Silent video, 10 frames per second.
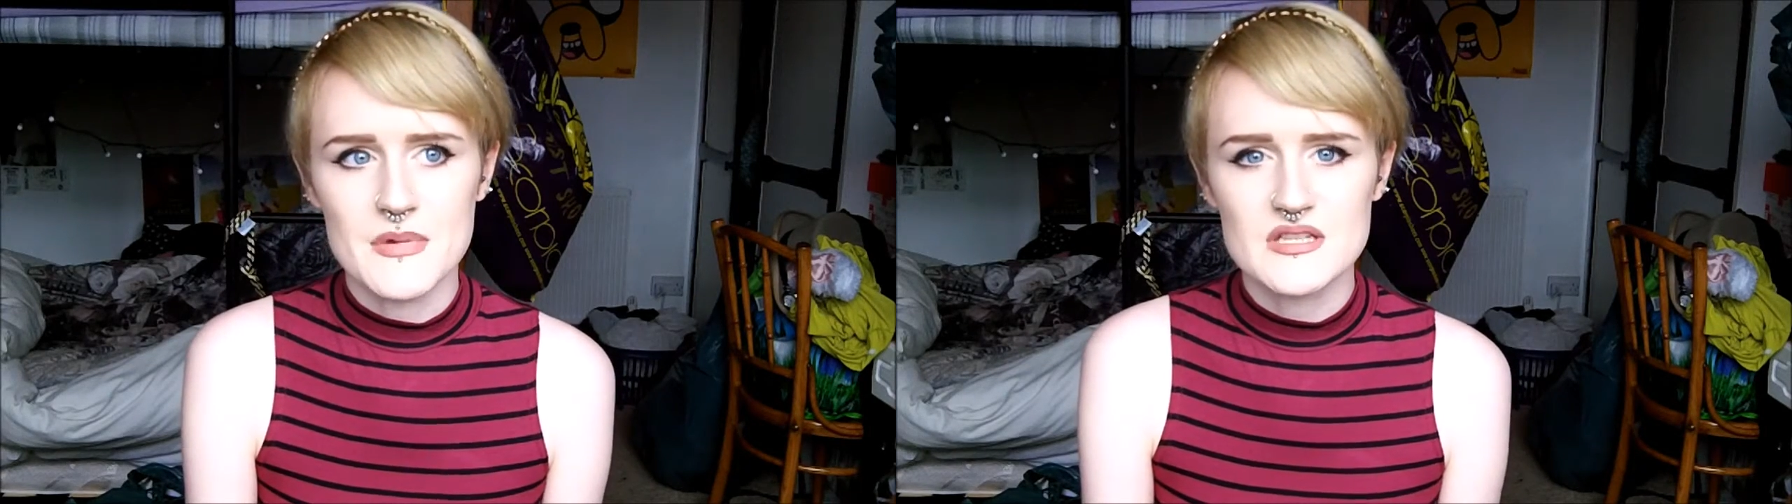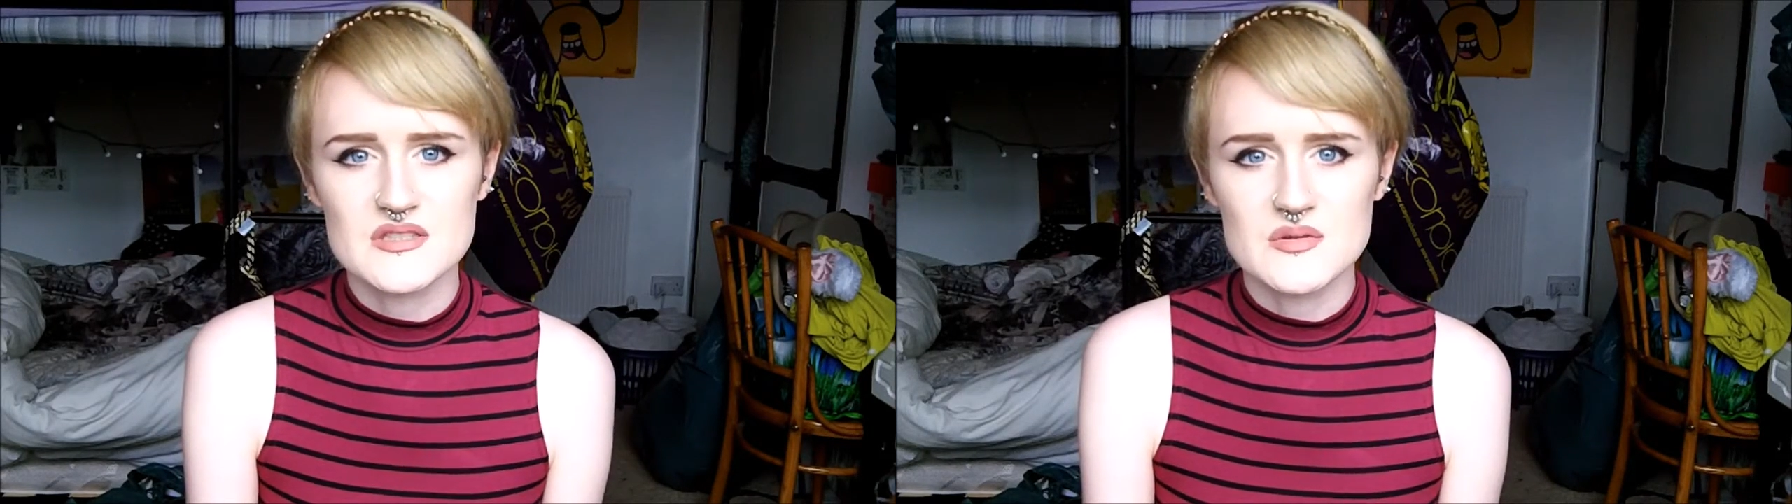
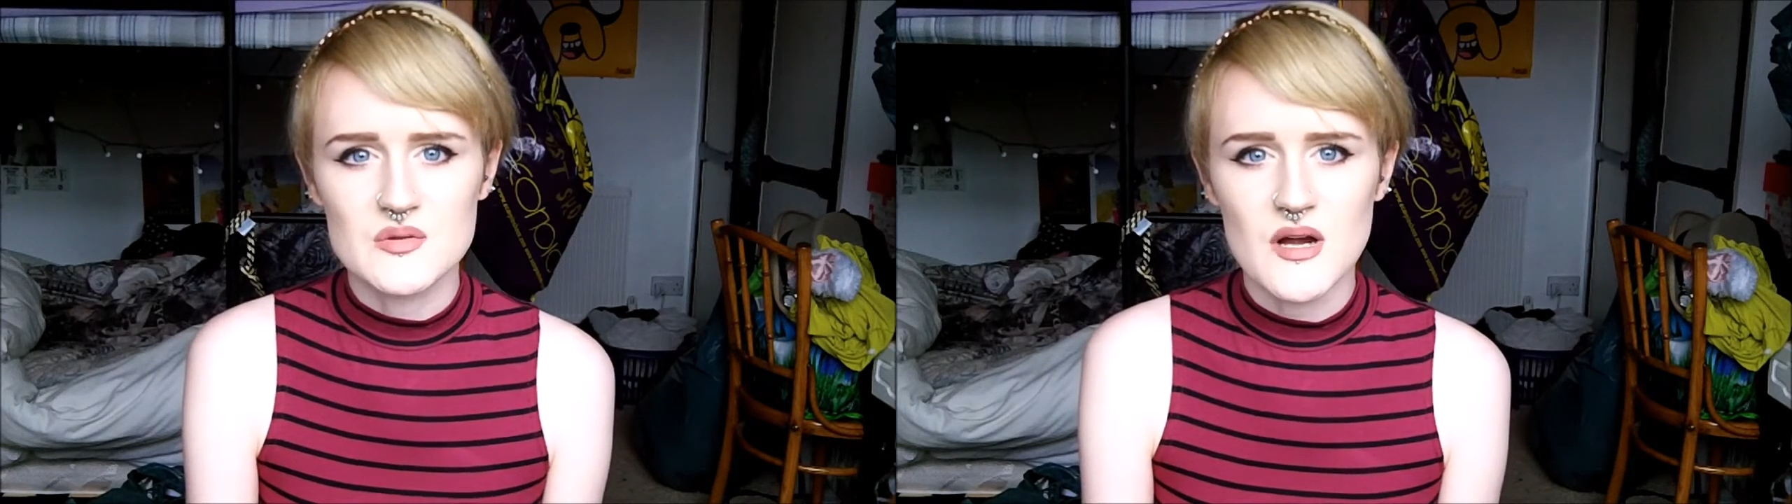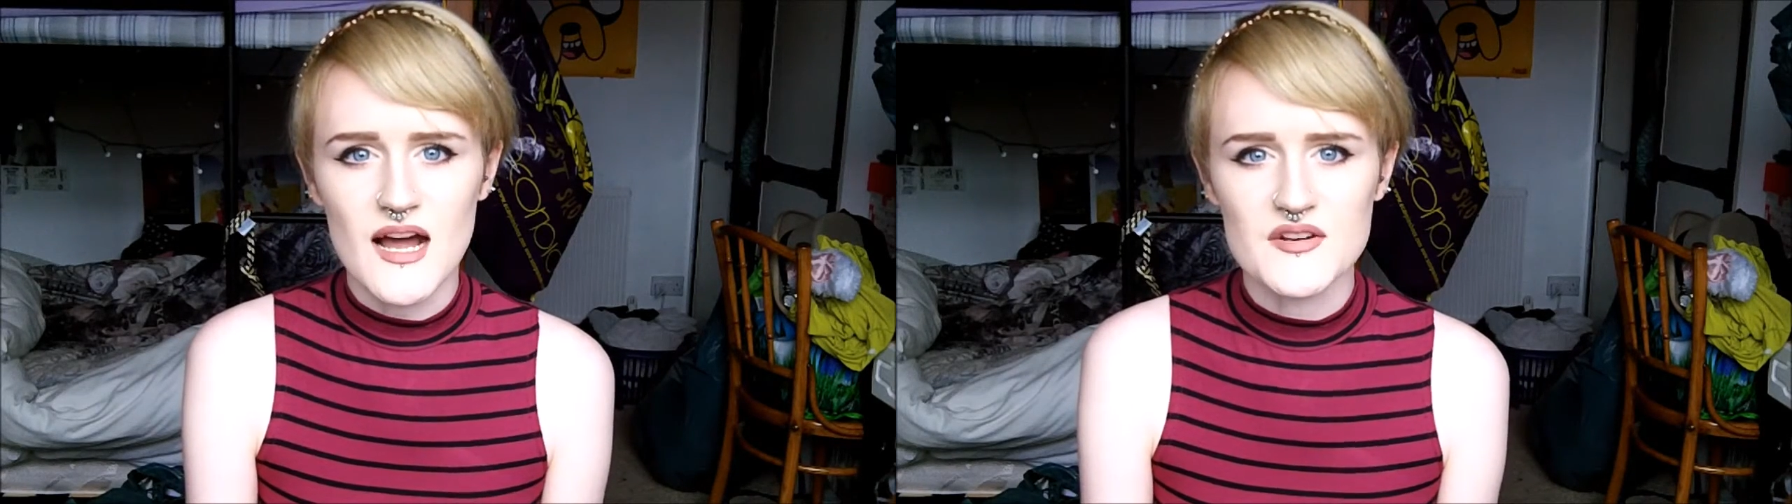
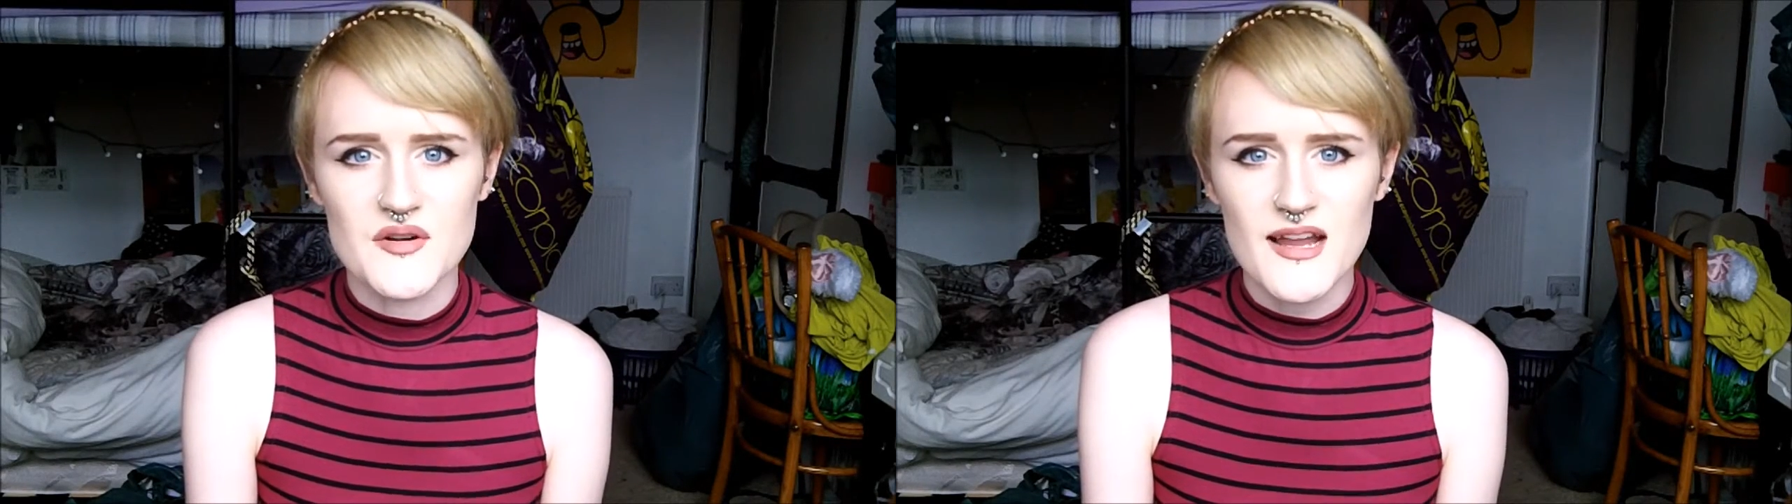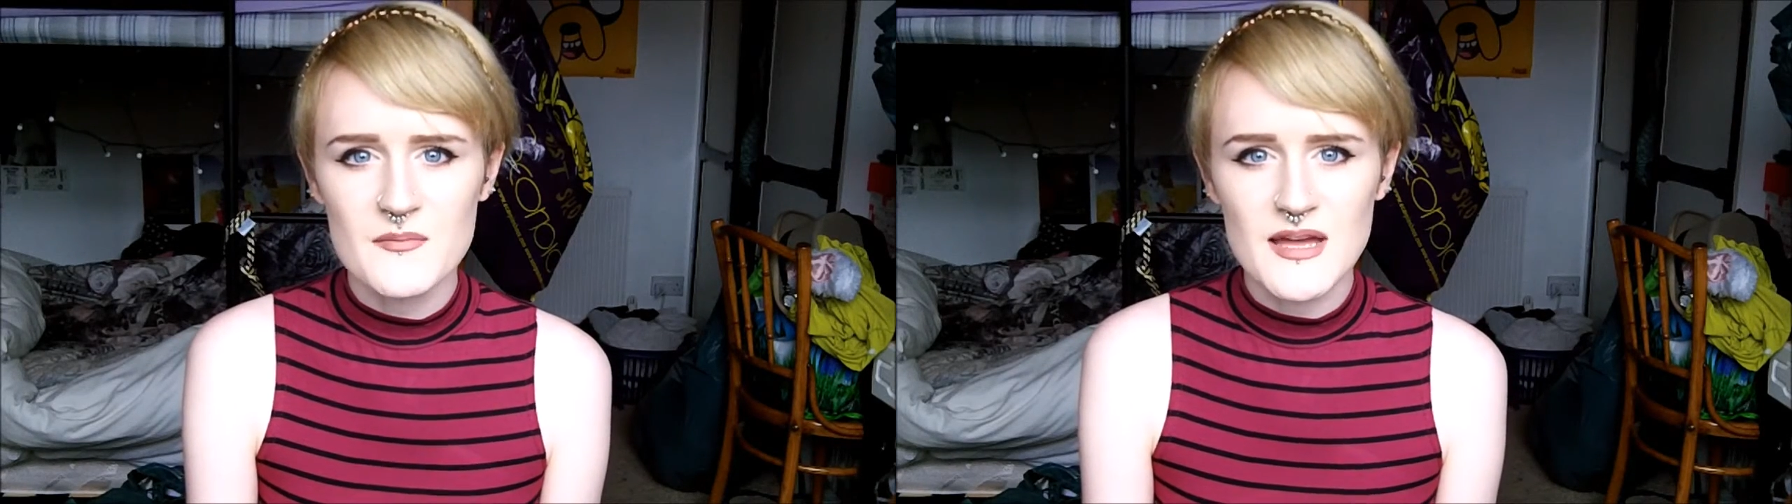So I'd
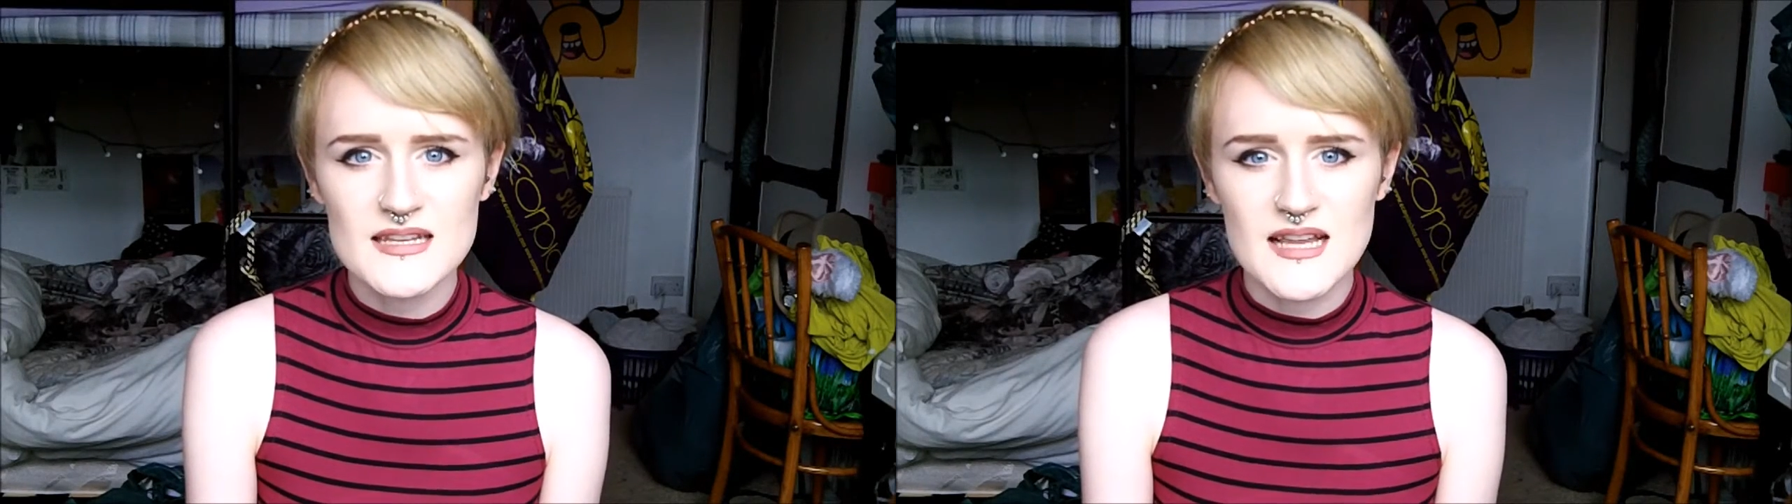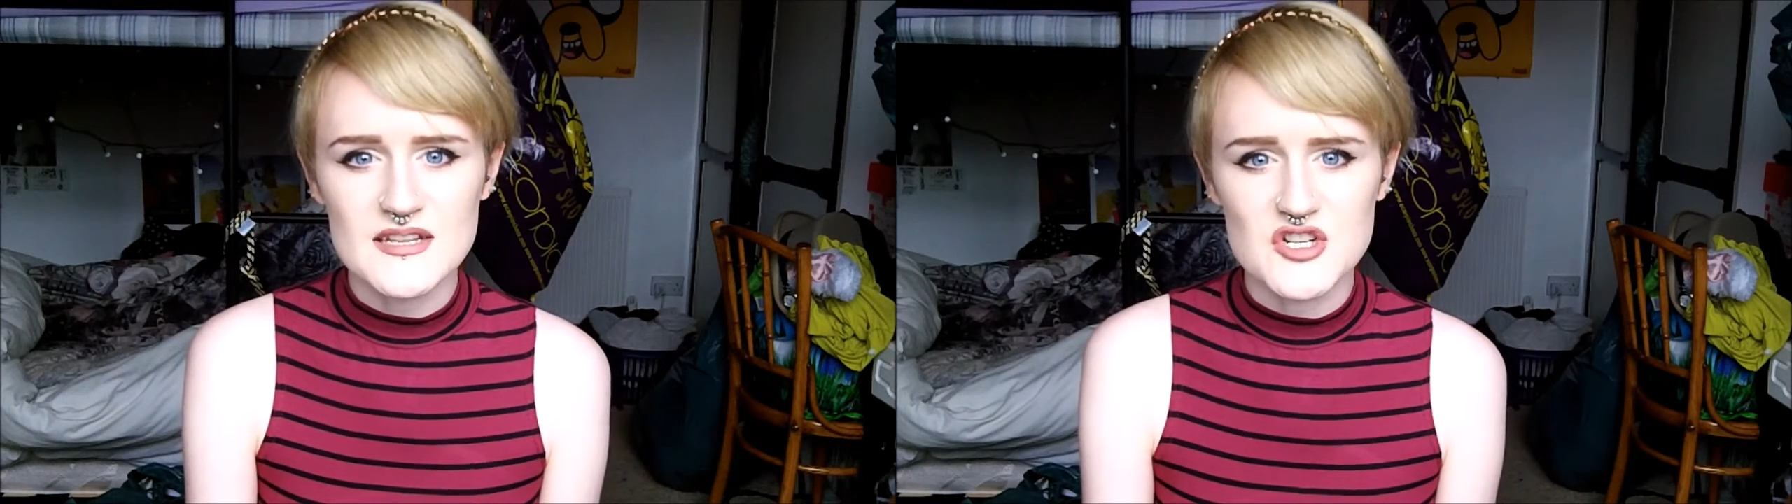recommend like